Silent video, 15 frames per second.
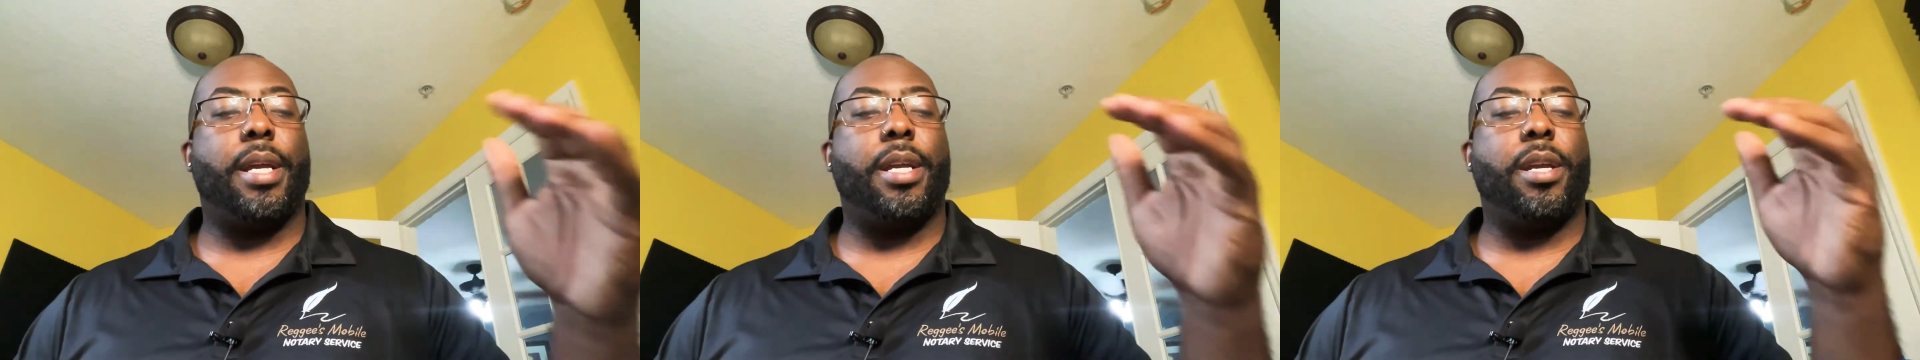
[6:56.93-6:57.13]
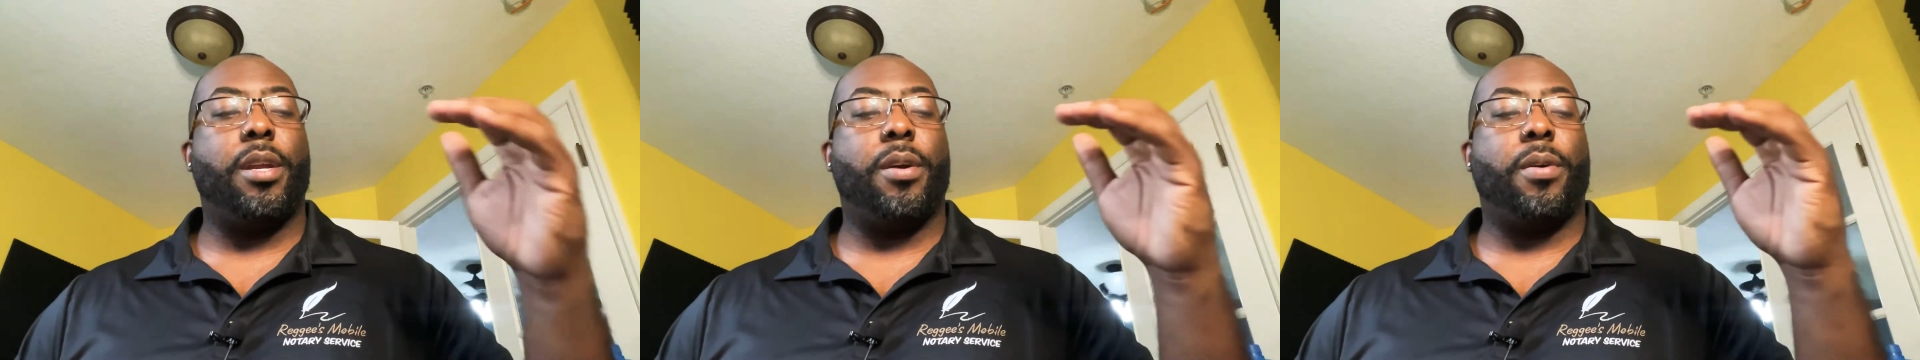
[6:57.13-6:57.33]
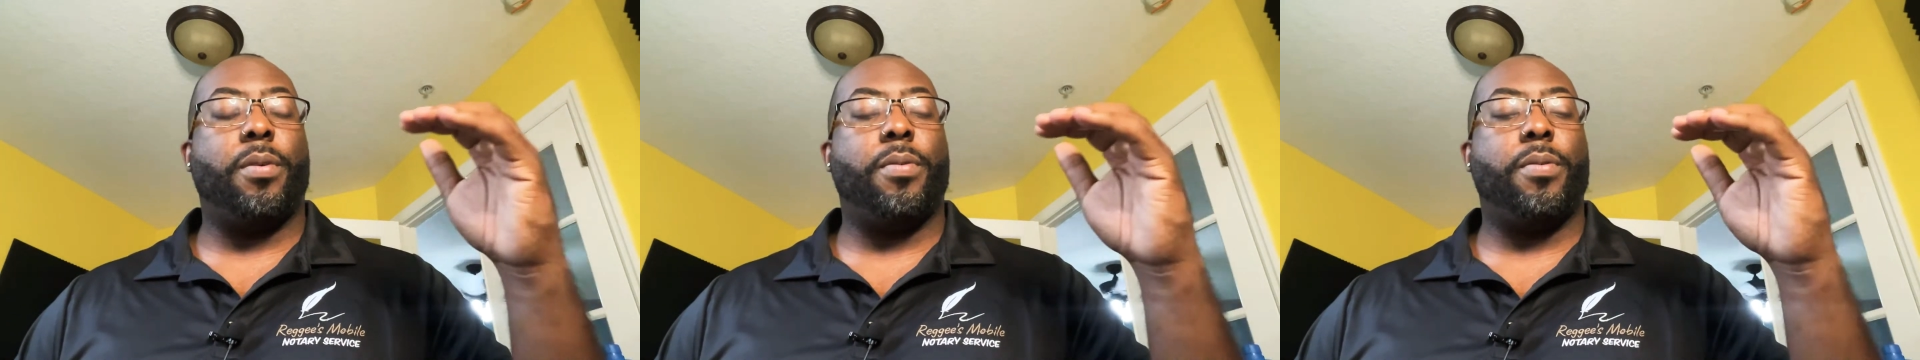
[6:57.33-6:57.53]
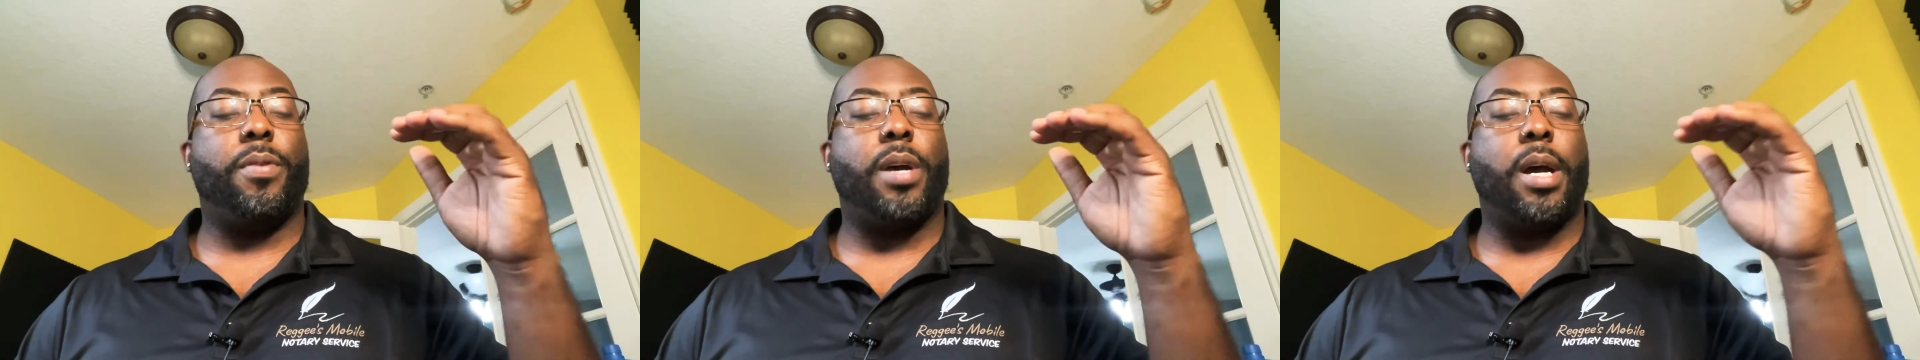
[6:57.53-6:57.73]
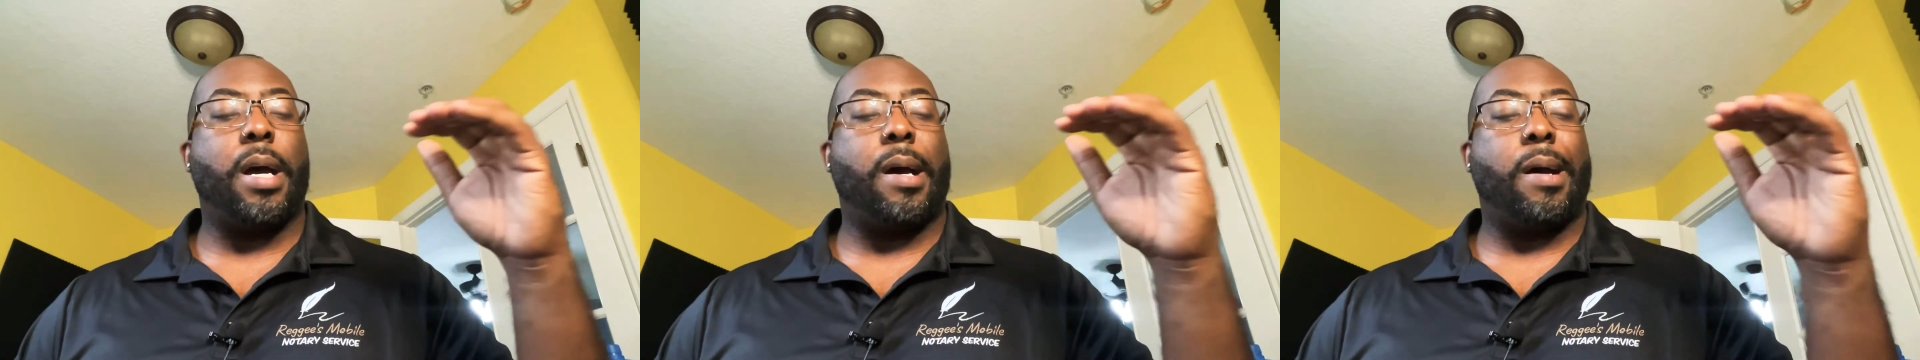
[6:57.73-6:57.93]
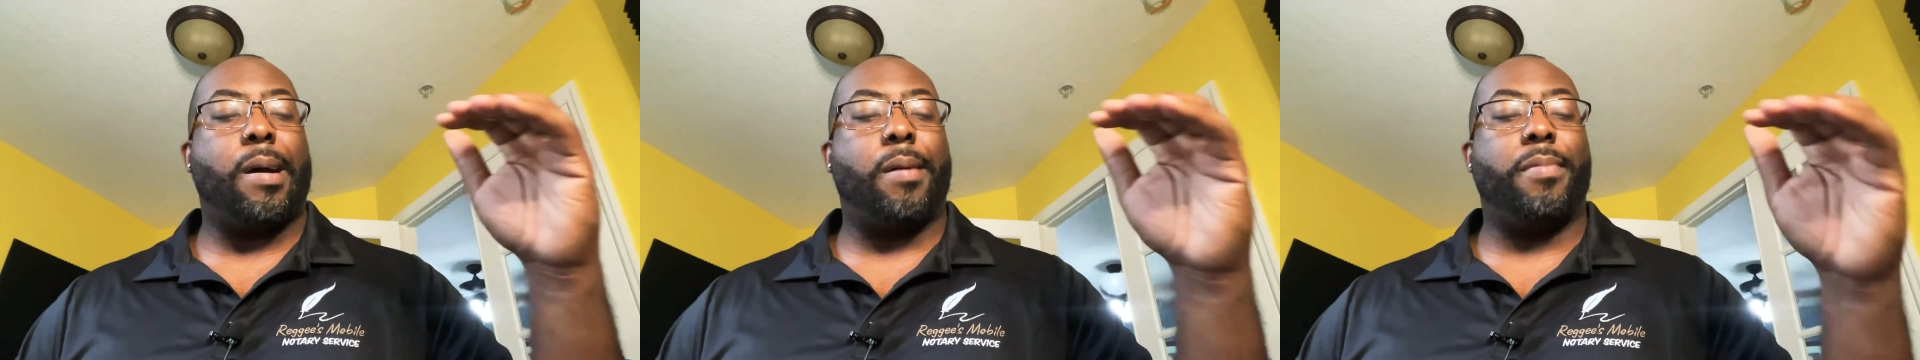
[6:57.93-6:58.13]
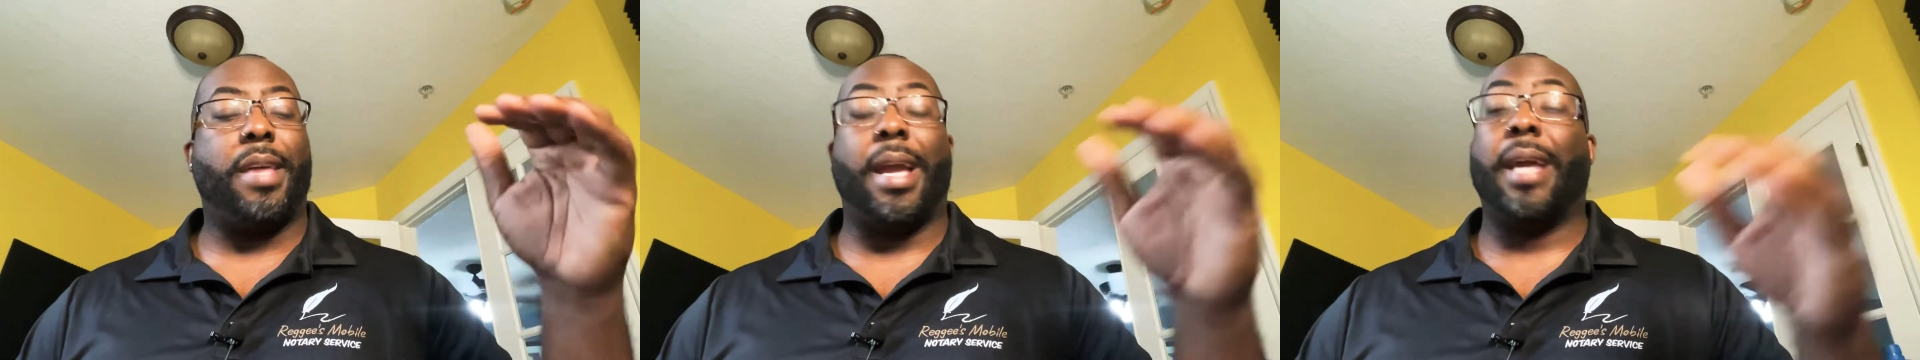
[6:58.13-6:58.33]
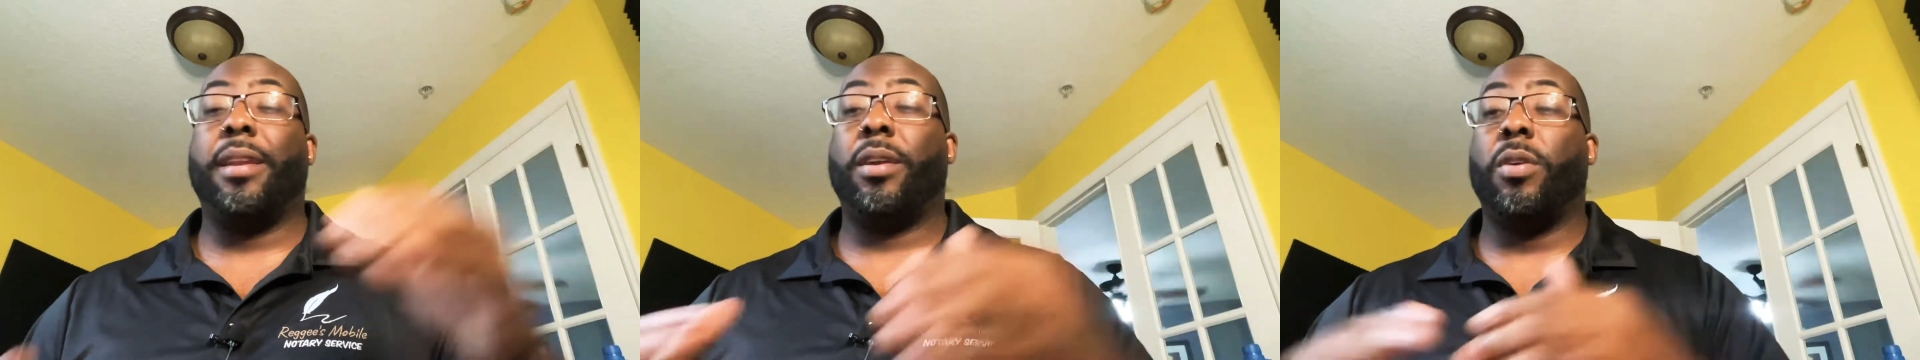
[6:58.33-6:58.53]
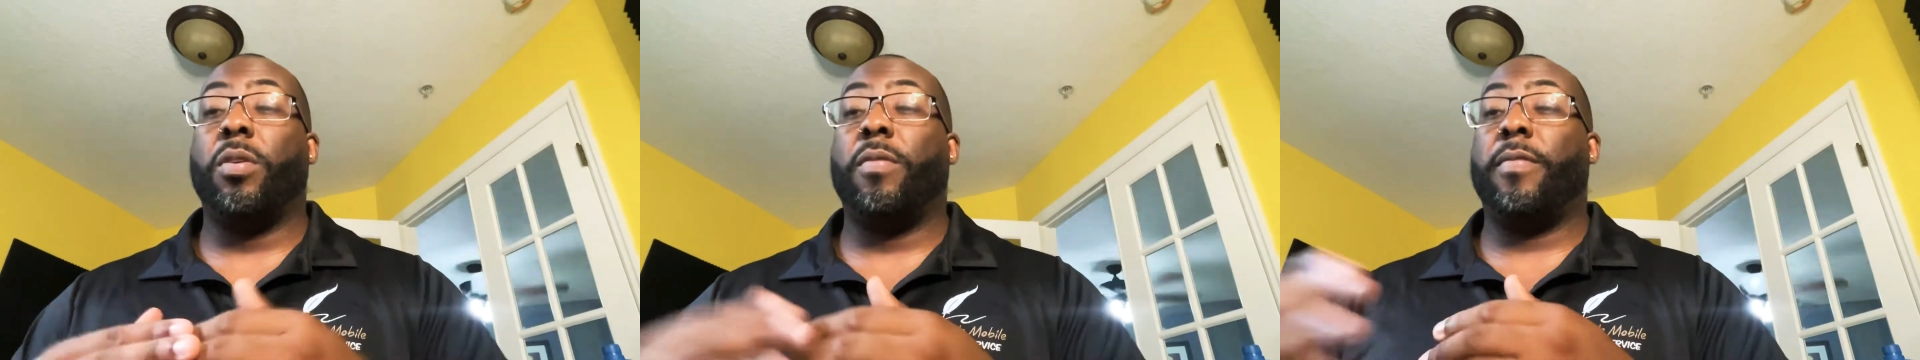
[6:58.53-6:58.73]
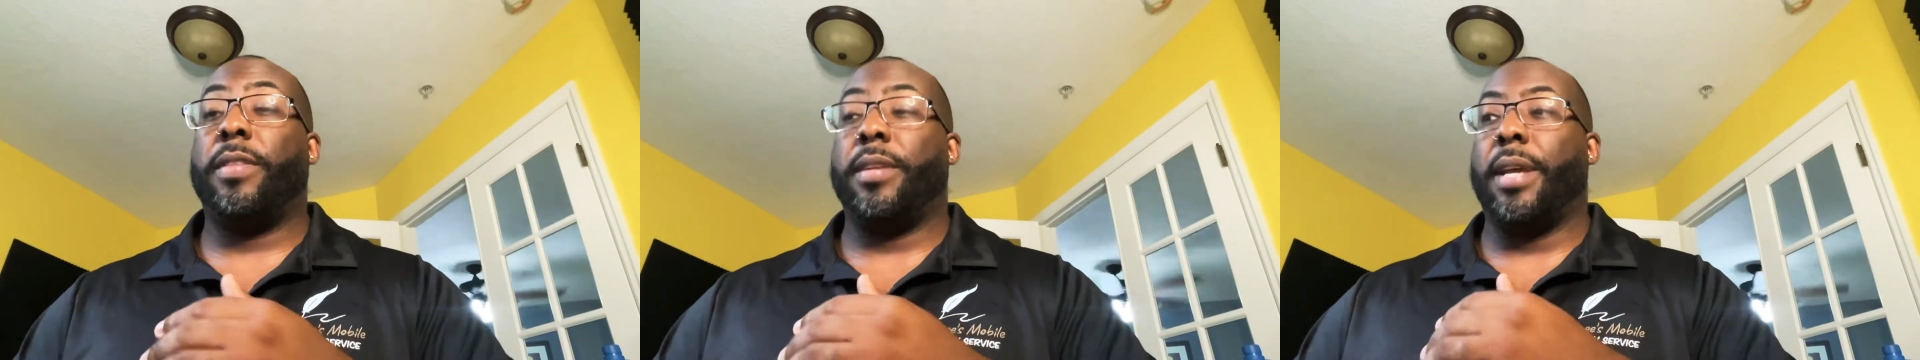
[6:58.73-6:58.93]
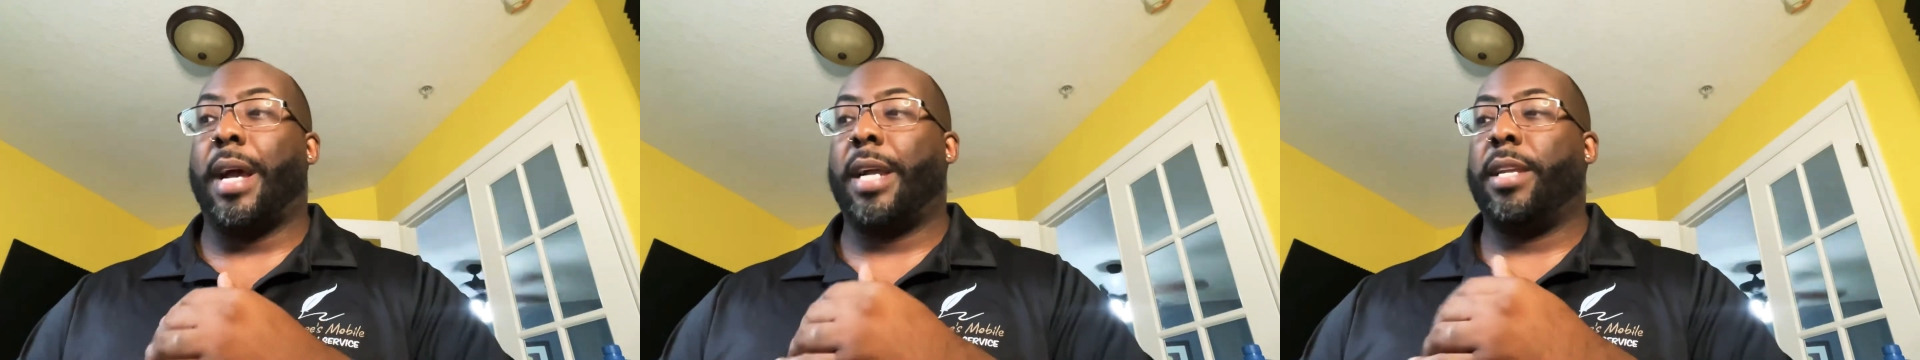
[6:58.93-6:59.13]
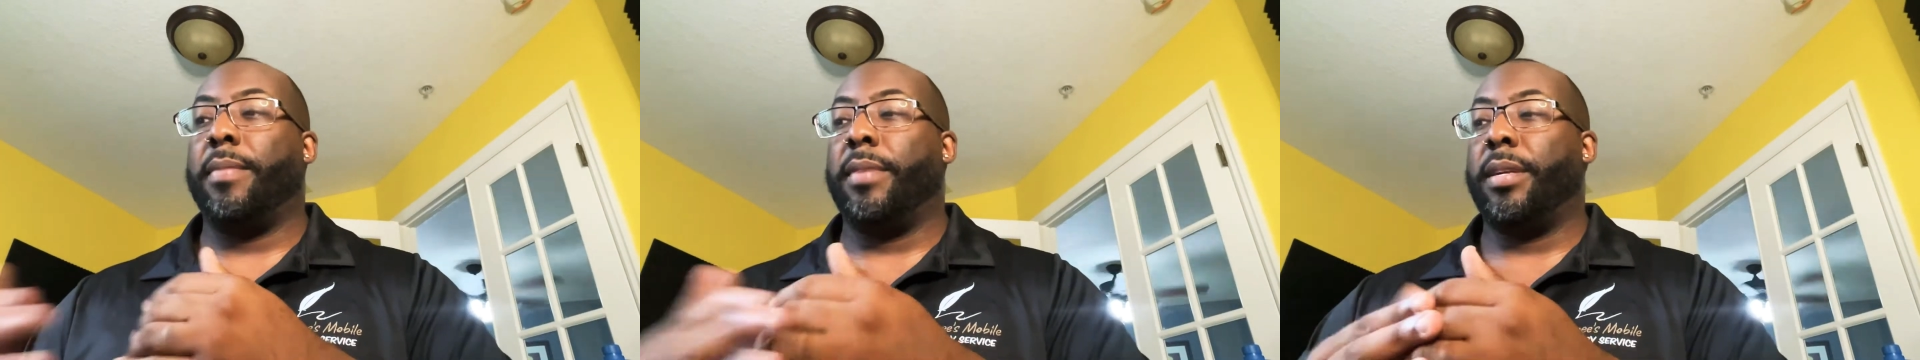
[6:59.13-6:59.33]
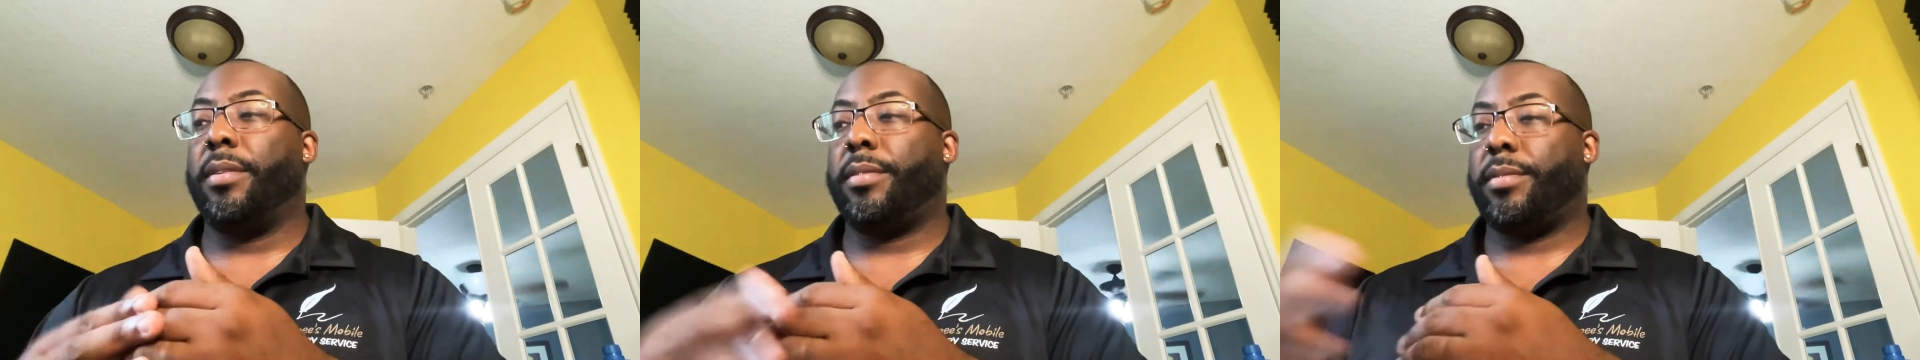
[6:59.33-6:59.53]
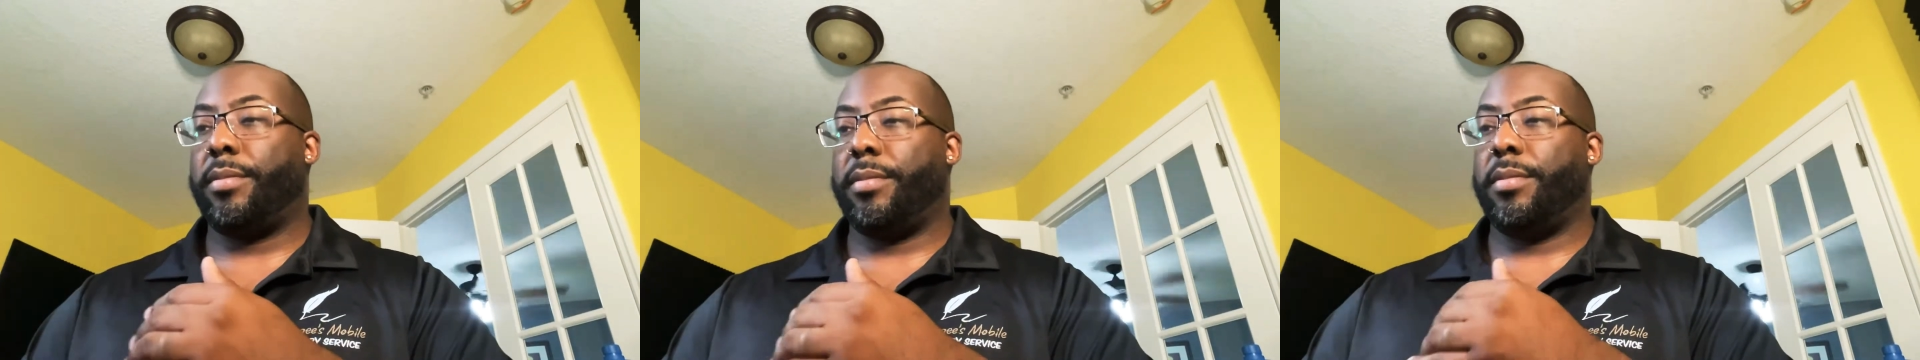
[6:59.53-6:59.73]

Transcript: they had to go over the documents